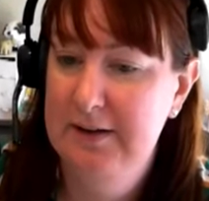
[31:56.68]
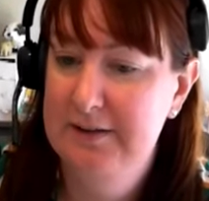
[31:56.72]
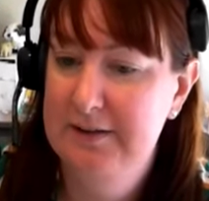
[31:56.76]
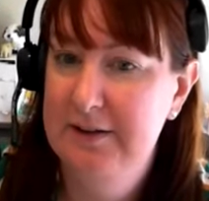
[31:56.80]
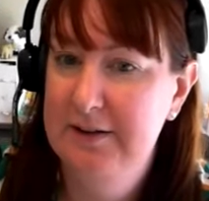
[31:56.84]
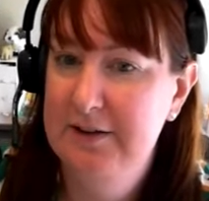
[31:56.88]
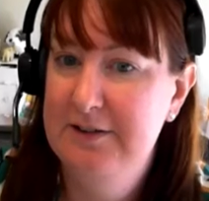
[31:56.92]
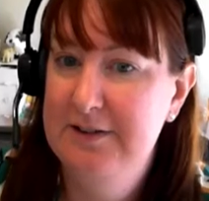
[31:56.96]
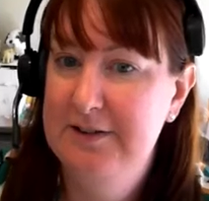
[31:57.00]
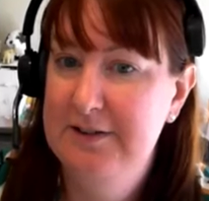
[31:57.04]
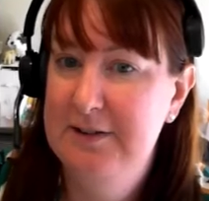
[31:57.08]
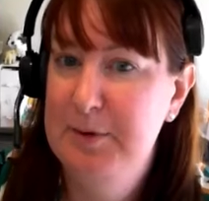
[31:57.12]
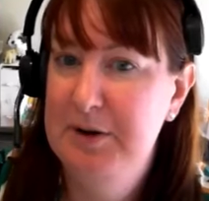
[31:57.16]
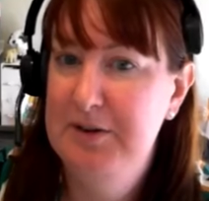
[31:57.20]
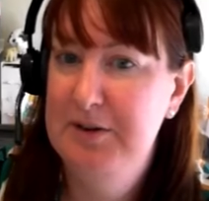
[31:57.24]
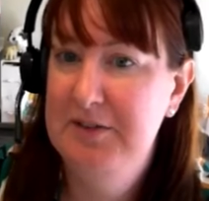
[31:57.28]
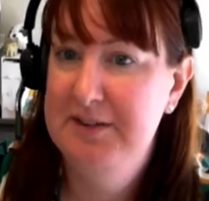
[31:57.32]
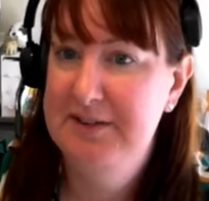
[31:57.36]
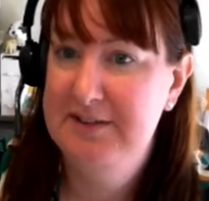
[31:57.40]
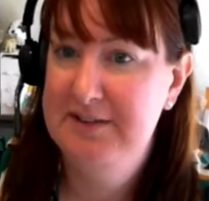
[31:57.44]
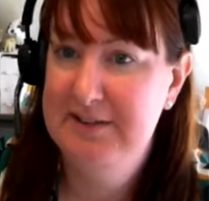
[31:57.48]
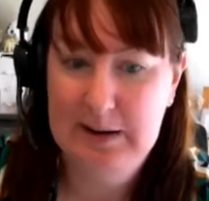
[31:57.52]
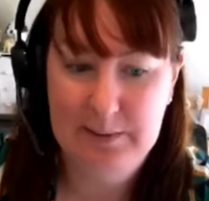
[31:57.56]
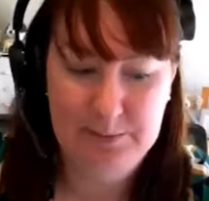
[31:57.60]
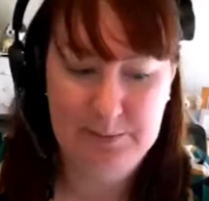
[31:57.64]
So just a bit of a
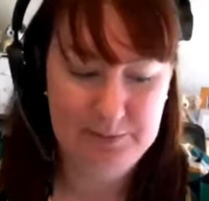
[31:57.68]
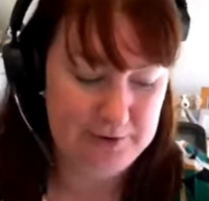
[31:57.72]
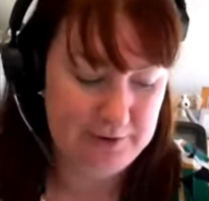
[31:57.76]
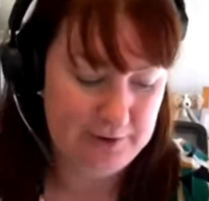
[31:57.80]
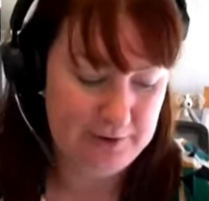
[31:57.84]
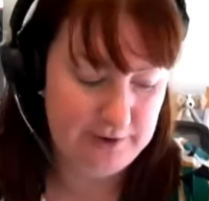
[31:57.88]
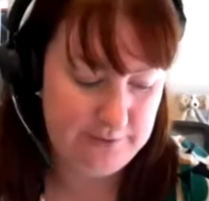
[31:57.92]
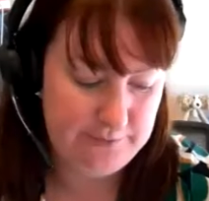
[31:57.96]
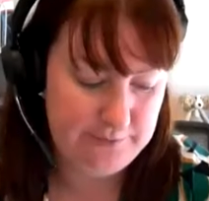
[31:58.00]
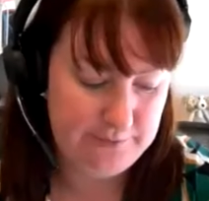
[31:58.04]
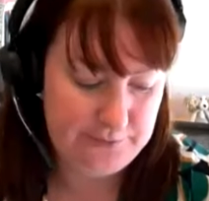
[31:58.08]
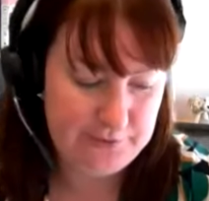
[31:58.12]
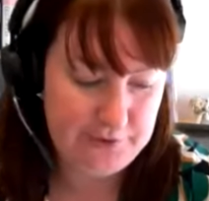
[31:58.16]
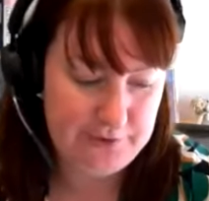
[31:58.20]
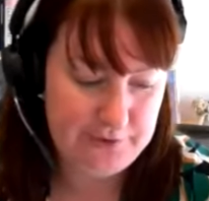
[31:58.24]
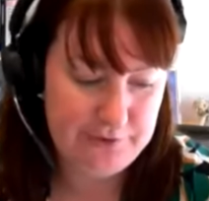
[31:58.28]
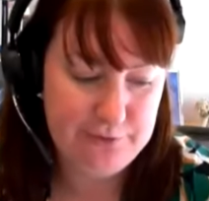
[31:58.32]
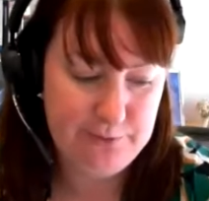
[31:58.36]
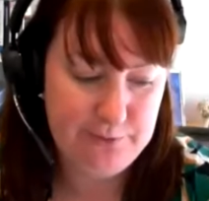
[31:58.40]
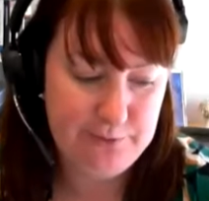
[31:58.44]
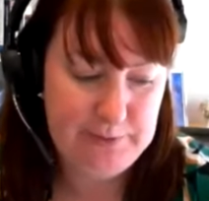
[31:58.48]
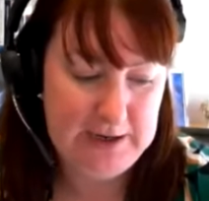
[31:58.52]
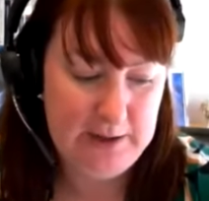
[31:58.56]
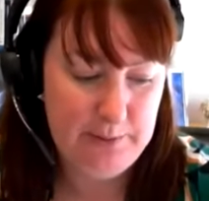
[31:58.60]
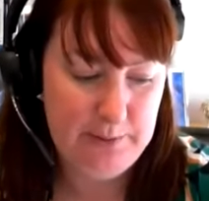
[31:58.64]
snapshot of
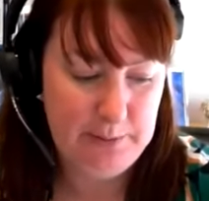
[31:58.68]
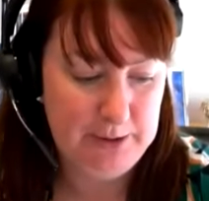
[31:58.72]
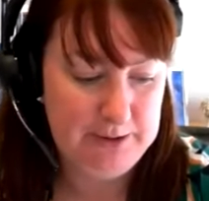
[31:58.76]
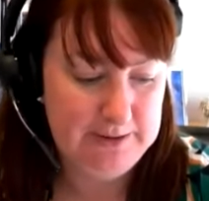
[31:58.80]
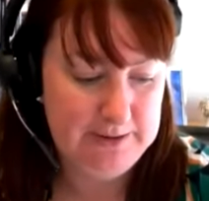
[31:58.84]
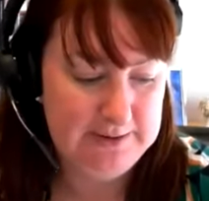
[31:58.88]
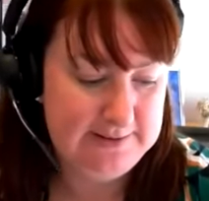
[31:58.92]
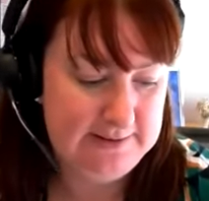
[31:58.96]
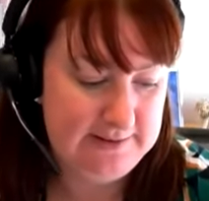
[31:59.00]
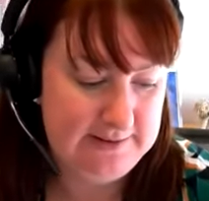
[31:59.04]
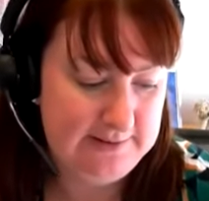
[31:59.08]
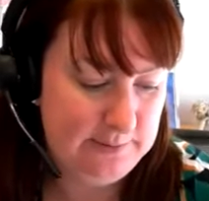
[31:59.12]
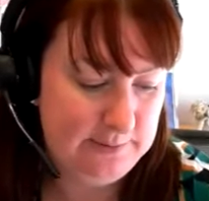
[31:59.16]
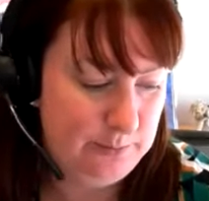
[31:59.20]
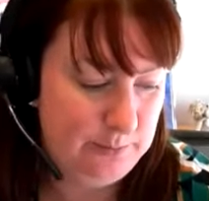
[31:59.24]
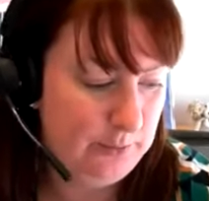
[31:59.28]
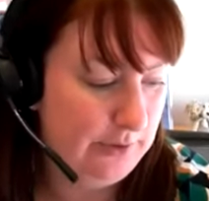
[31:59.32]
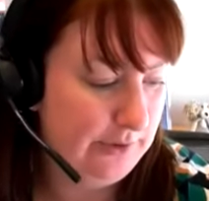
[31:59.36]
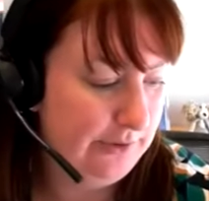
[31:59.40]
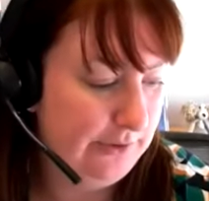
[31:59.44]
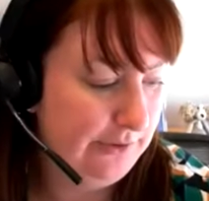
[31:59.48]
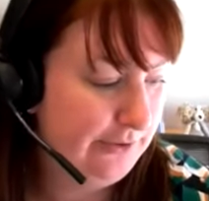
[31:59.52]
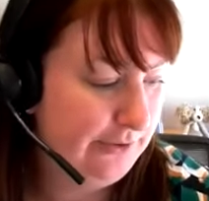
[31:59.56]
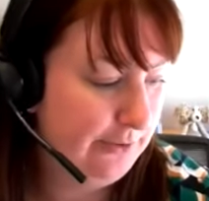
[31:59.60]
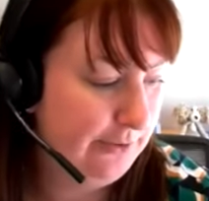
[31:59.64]
social media policies and
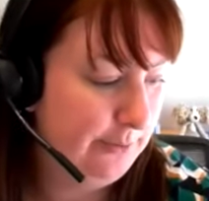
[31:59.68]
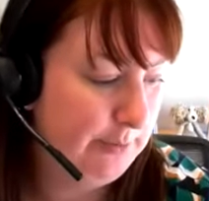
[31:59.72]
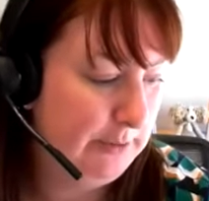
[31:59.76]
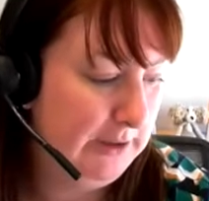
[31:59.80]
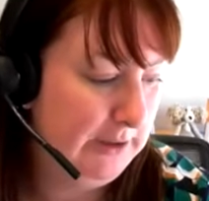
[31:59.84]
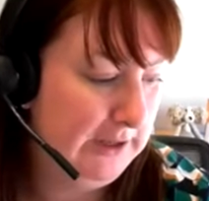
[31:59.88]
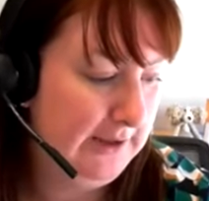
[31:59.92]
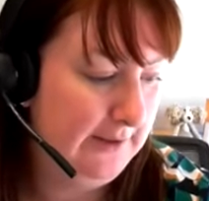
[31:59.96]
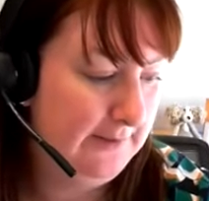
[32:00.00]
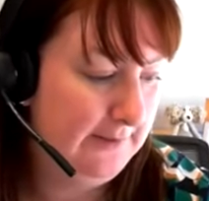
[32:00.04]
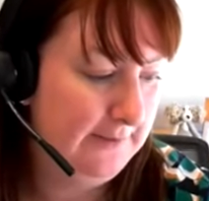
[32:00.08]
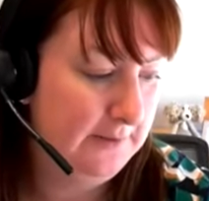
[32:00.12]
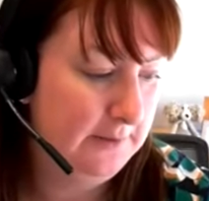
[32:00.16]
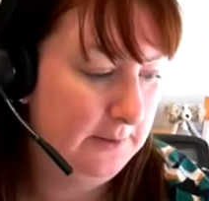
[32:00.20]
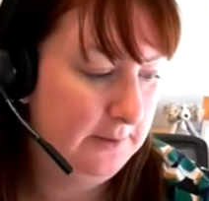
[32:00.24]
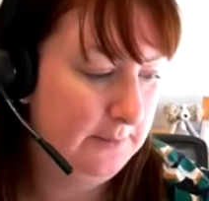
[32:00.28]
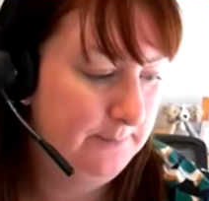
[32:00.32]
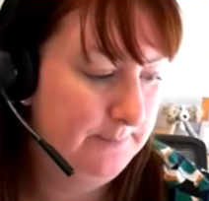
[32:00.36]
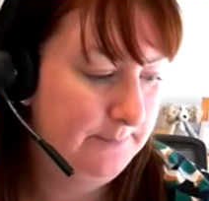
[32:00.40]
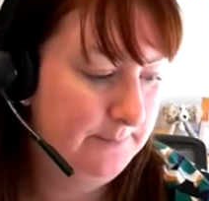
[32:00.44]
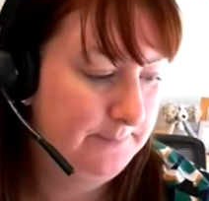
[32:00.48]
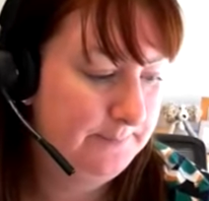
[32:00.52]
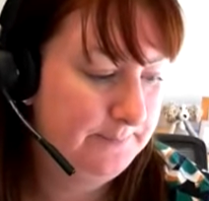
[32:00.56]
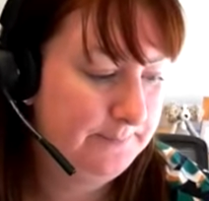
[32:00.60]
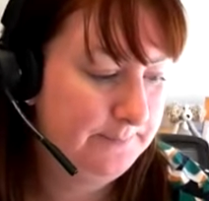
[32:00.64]
what should be in
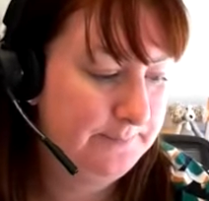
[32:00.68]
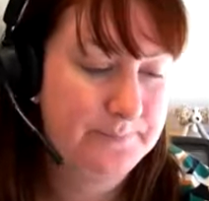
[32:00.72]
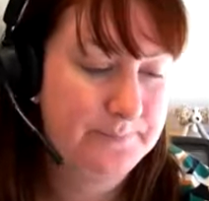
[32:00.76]
them.